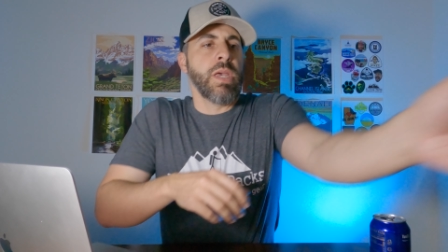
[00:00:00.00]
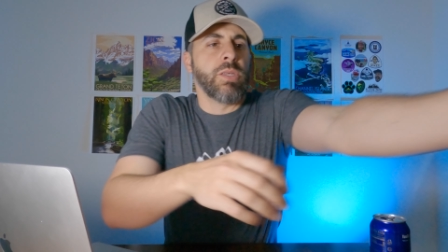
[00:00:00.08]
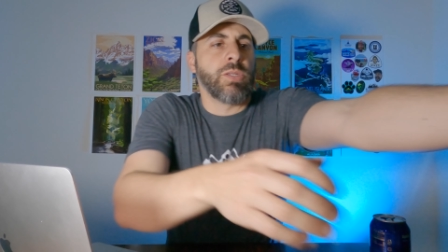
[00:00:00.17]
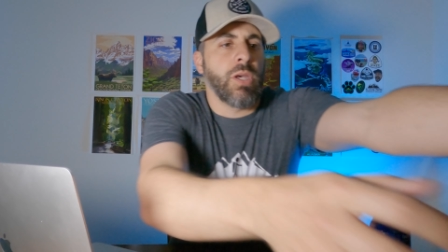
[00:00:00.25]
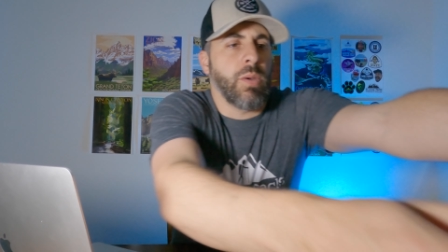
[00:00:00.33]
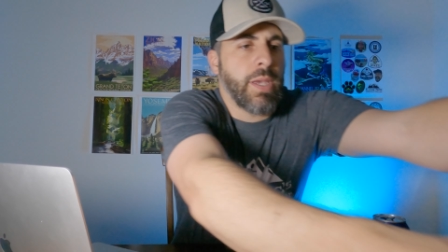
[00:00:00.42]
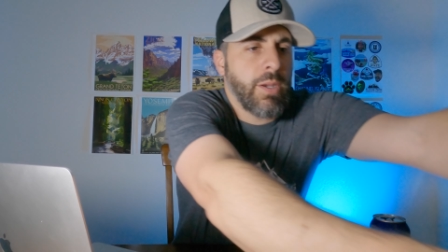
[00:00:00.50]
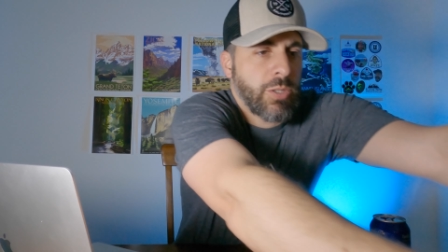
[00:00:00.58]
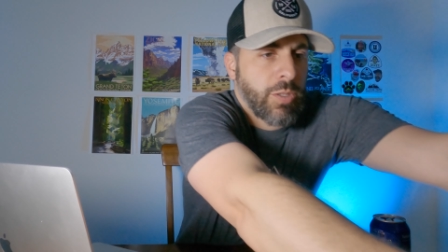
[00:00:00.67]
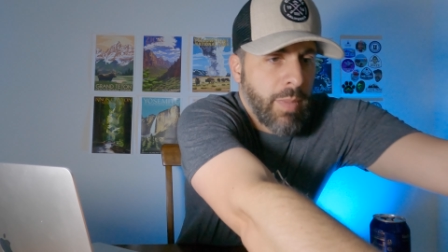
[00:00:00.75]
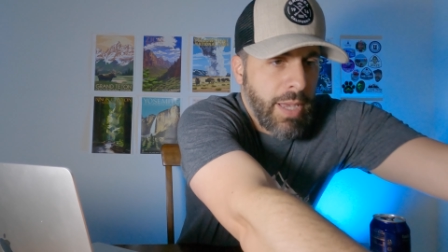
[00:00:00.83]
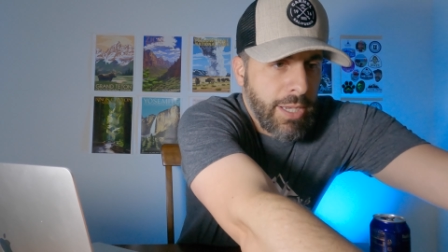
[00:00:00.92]
So
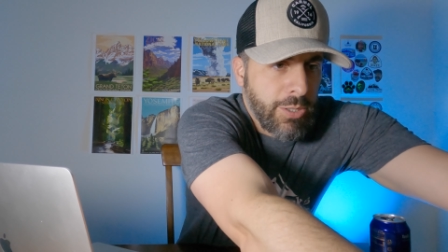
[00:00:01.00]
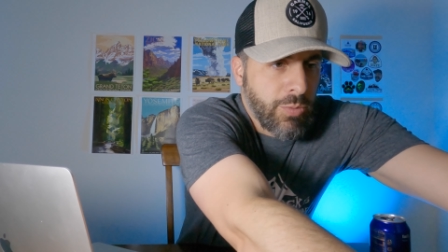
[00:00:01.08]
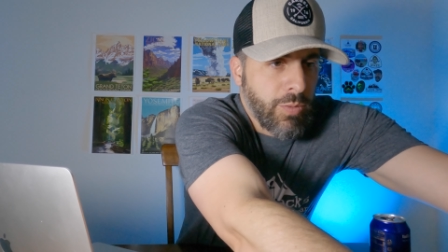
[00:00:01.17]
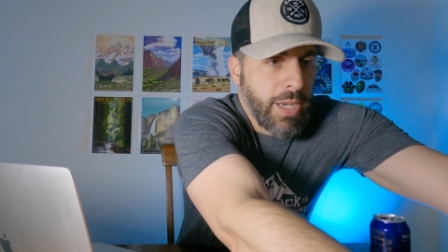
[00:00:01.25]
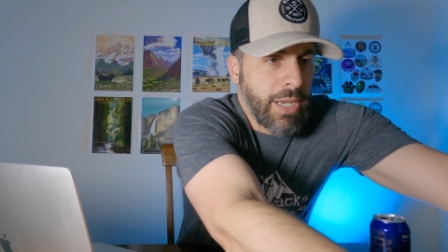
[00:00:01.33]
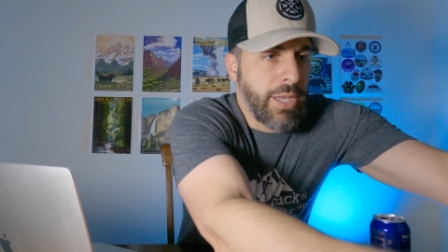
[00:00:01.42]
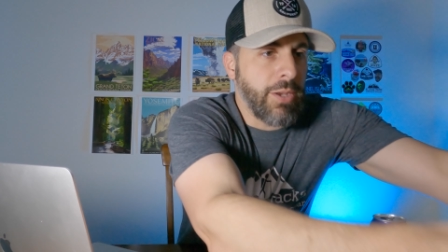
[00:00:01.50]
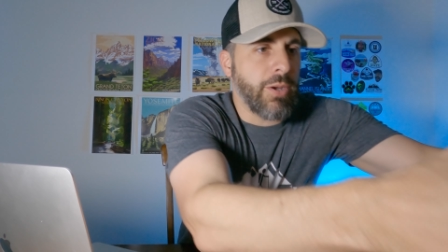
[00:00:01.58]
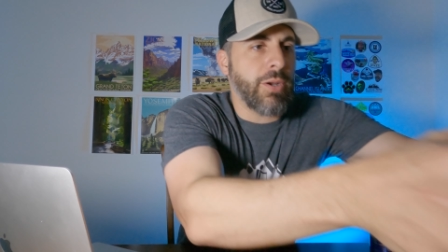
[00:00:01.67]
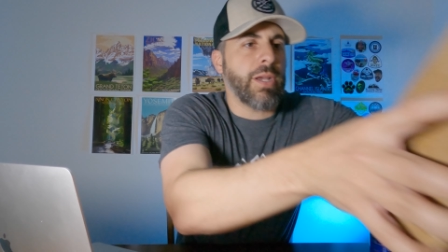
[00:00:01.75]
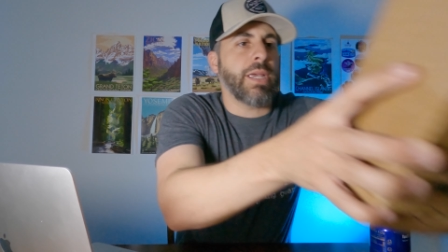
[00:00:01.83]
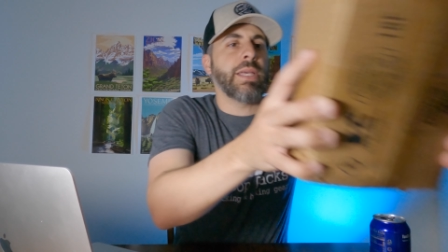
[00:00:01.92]
here's the box right
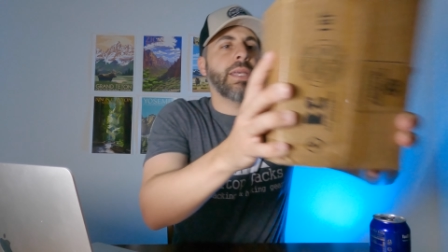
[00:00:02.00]
here.